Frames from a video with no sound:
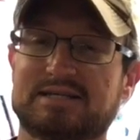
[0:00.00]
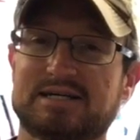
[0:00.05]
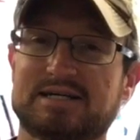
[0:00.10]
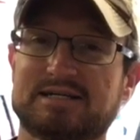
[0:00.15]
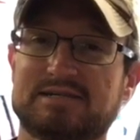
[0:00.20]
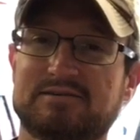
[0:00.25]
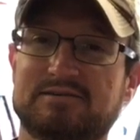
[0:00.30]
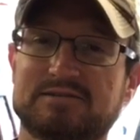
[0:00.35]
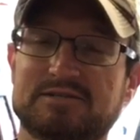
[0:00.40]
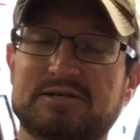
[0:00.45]

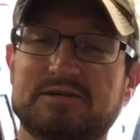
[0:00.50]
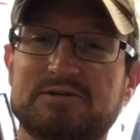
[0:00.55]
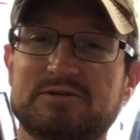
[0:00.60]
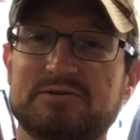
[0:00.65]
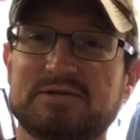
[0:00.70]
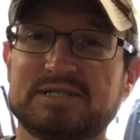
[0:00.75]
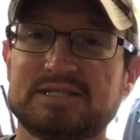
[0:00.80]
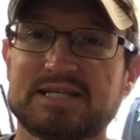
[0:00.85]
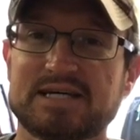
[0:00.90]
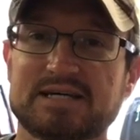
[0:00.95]
I don't
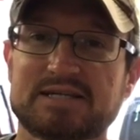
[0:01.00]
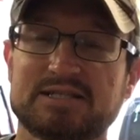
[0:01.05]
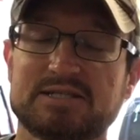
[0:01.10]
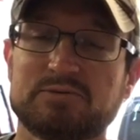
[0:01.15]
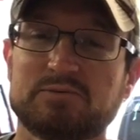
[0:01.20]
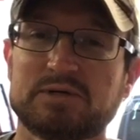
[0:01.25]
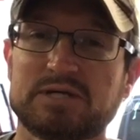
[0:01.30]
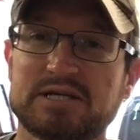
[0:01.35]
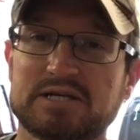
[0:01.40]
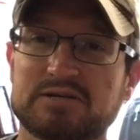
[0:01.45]
know exactly
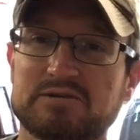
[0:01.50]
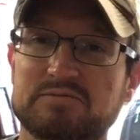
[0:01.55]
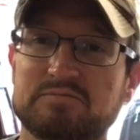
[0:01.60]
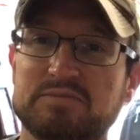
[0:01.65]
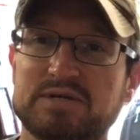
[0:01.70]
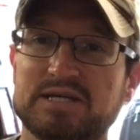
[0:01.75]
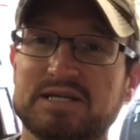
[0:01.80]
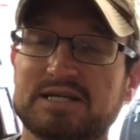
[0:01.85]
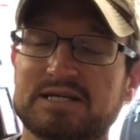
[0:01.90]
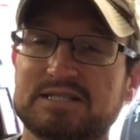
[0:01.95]
what it
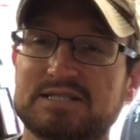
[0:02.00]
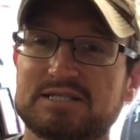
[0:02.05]
could be.